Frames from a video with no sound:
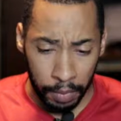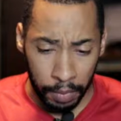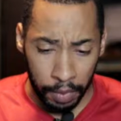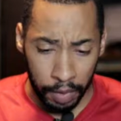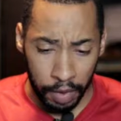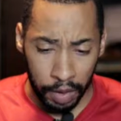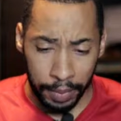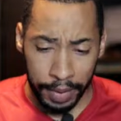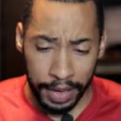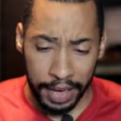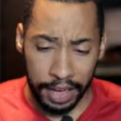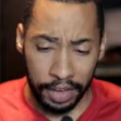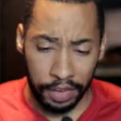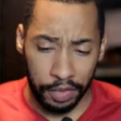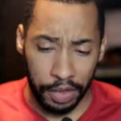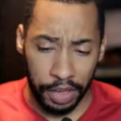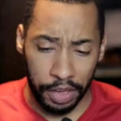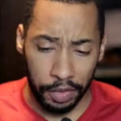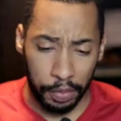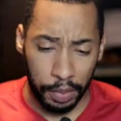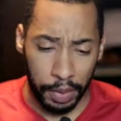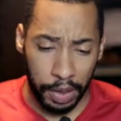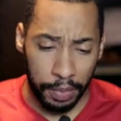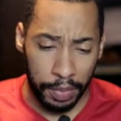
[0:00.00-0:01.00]
So I mean,
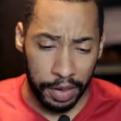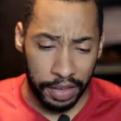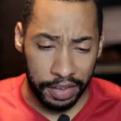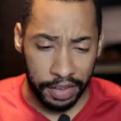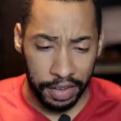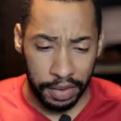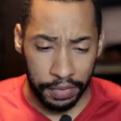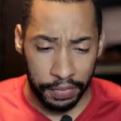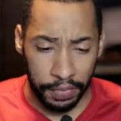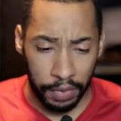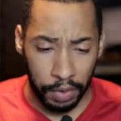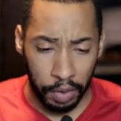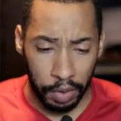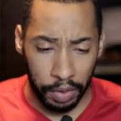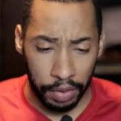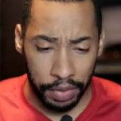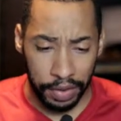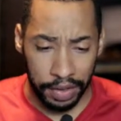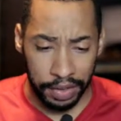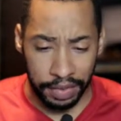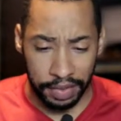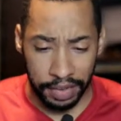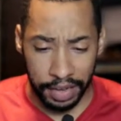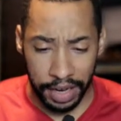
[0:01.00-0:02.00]
that's pretty much it for
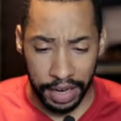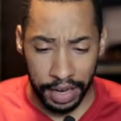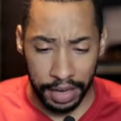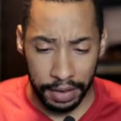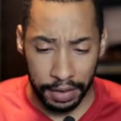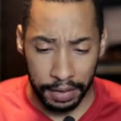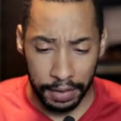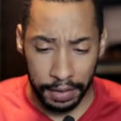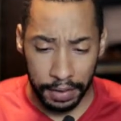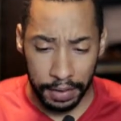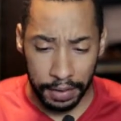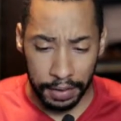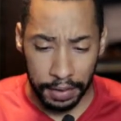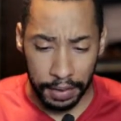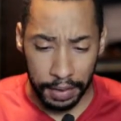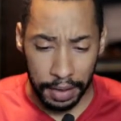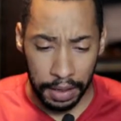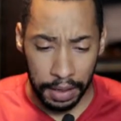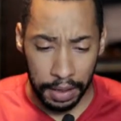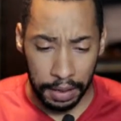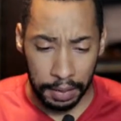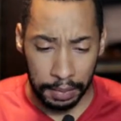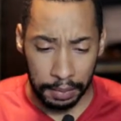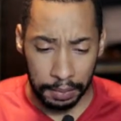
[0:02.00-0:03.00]
this site.
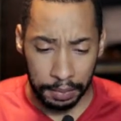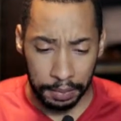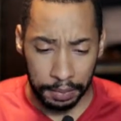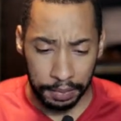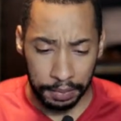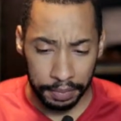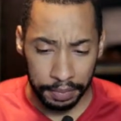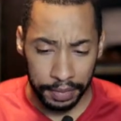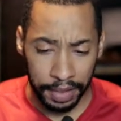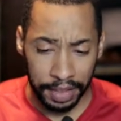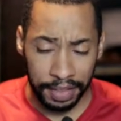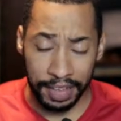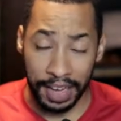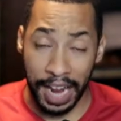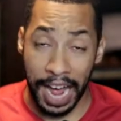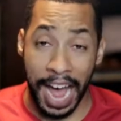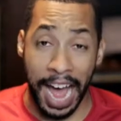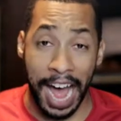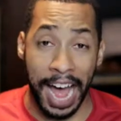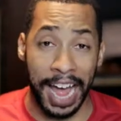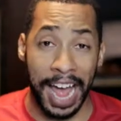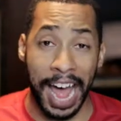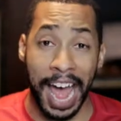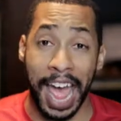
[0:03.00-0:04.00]
I said
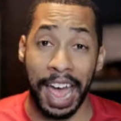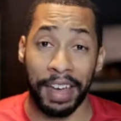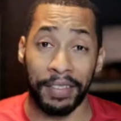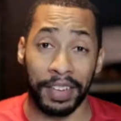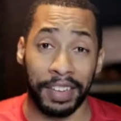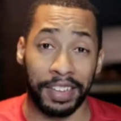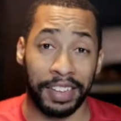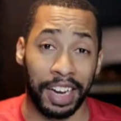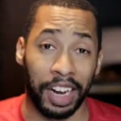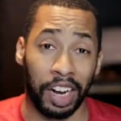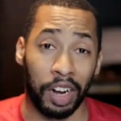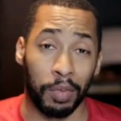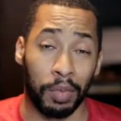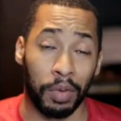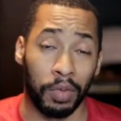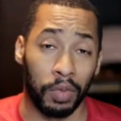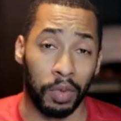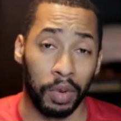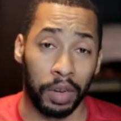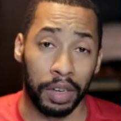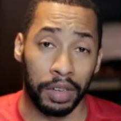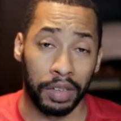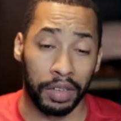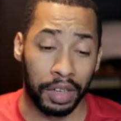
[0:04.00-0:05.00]
I have a terrible
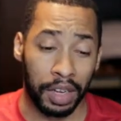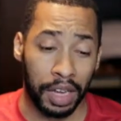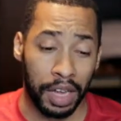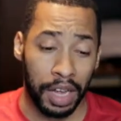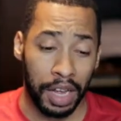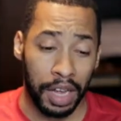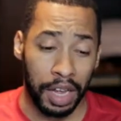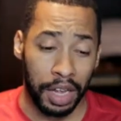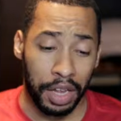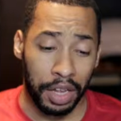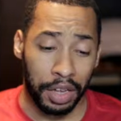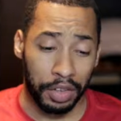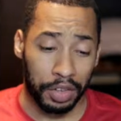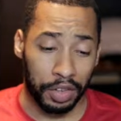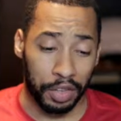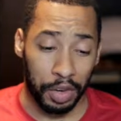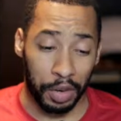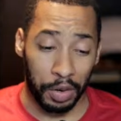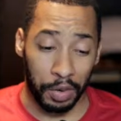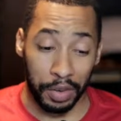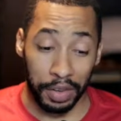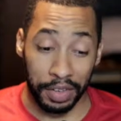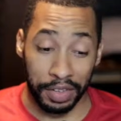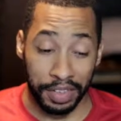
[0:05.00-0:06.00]
voice,
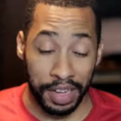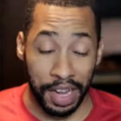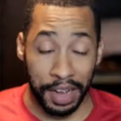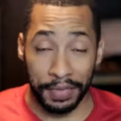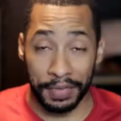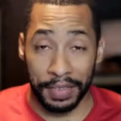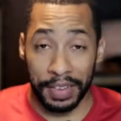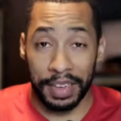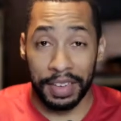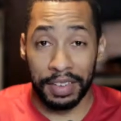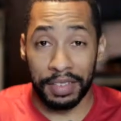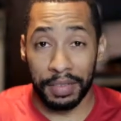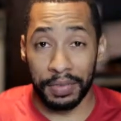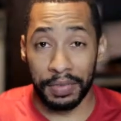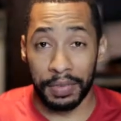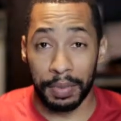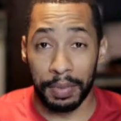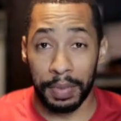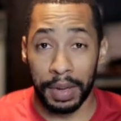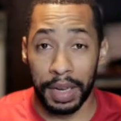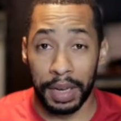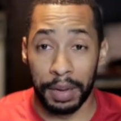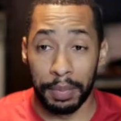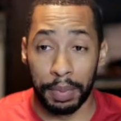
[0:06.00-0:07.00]
so this definitely isn't for
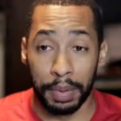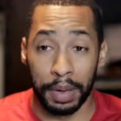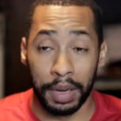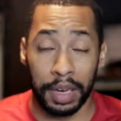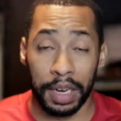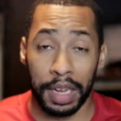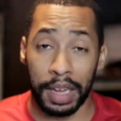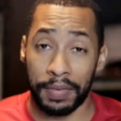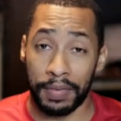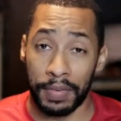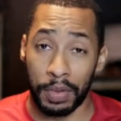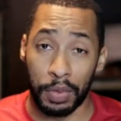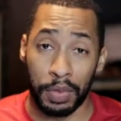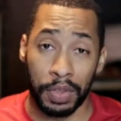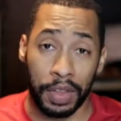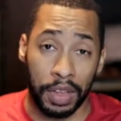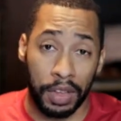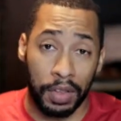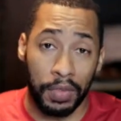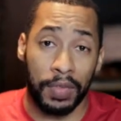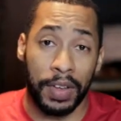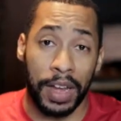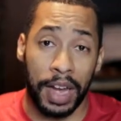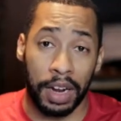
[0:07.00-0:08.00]
me. But if you
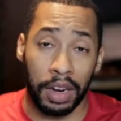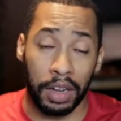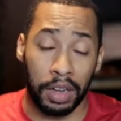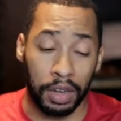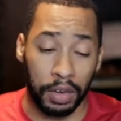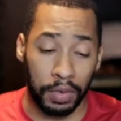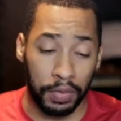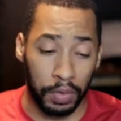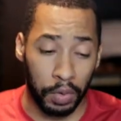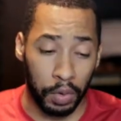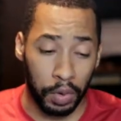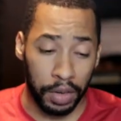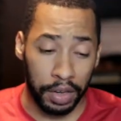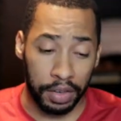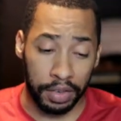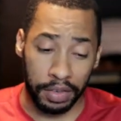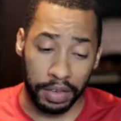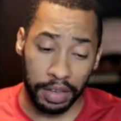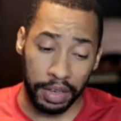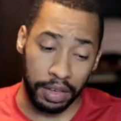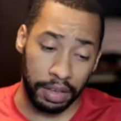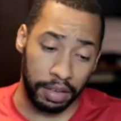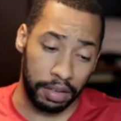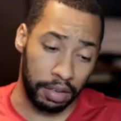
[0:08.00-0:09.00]
think you've got a good voice,
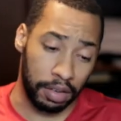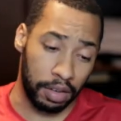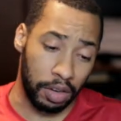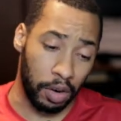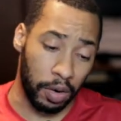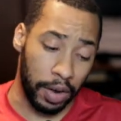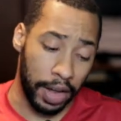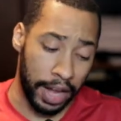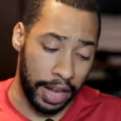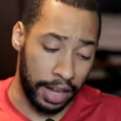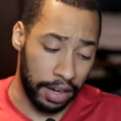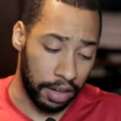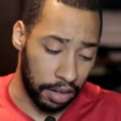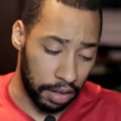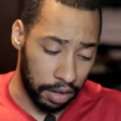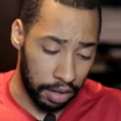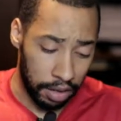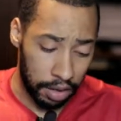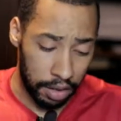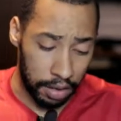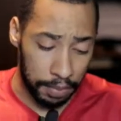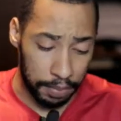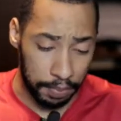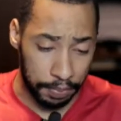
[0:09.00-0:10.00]
then go ahead
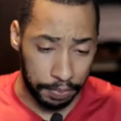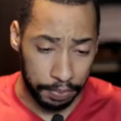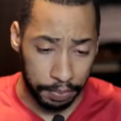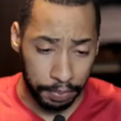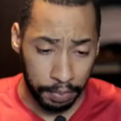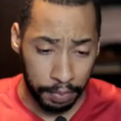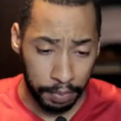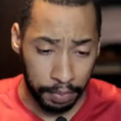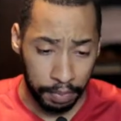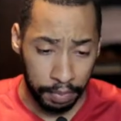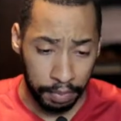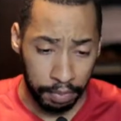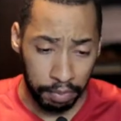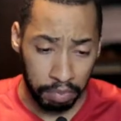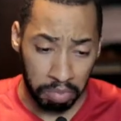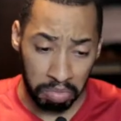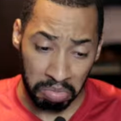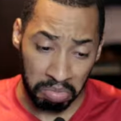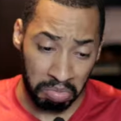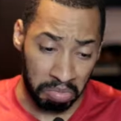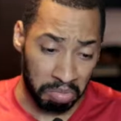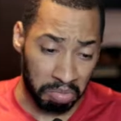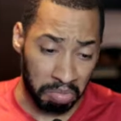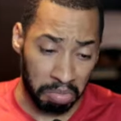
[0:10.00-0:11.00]
and
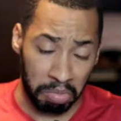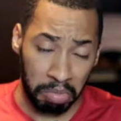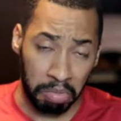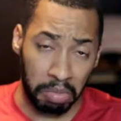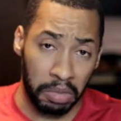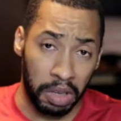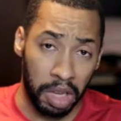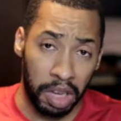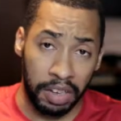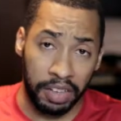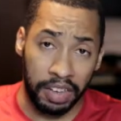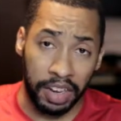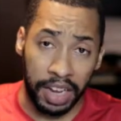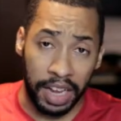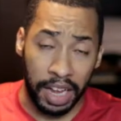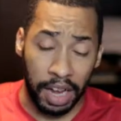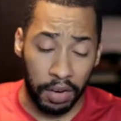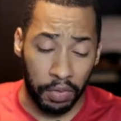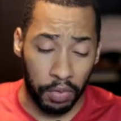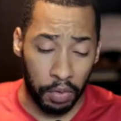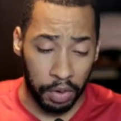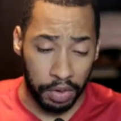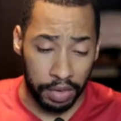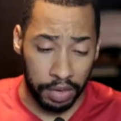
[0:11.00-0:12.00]
check
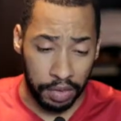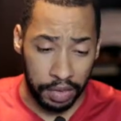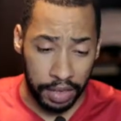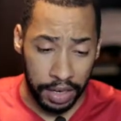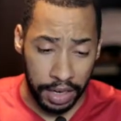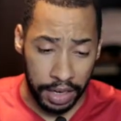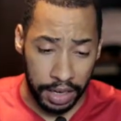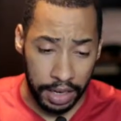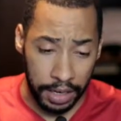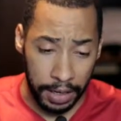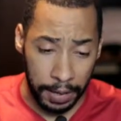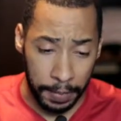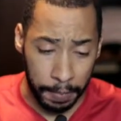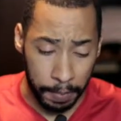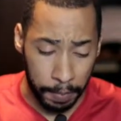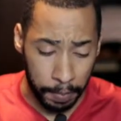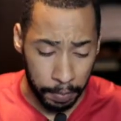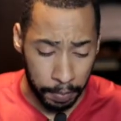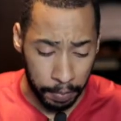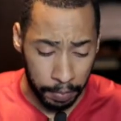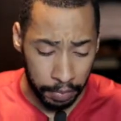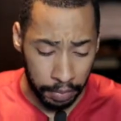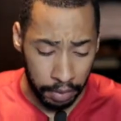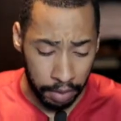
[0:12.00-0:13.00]
out voices.com.
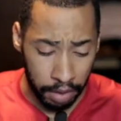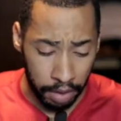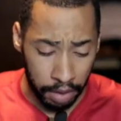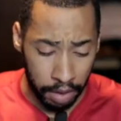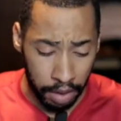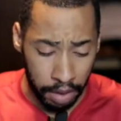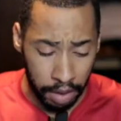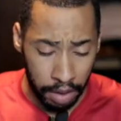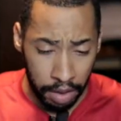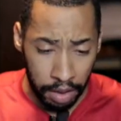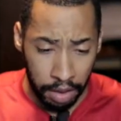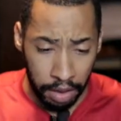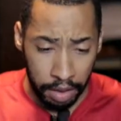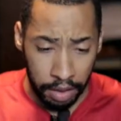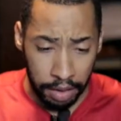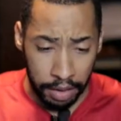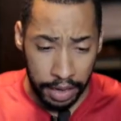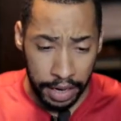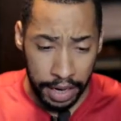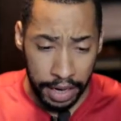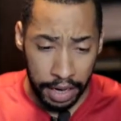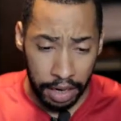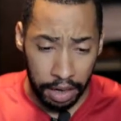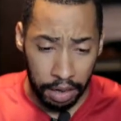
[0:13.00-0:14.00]

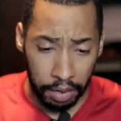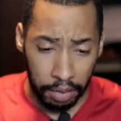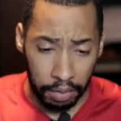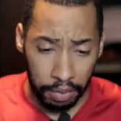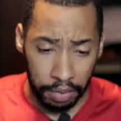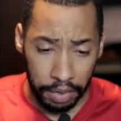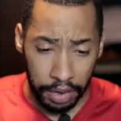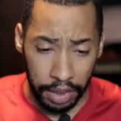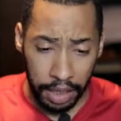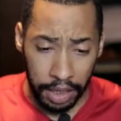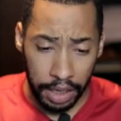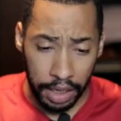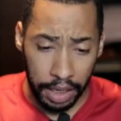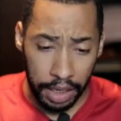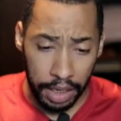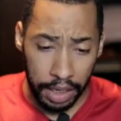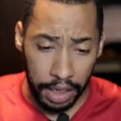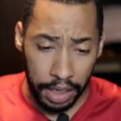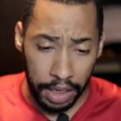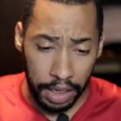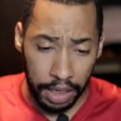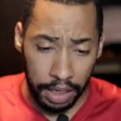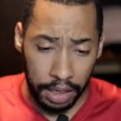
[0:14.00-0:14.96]
Now, the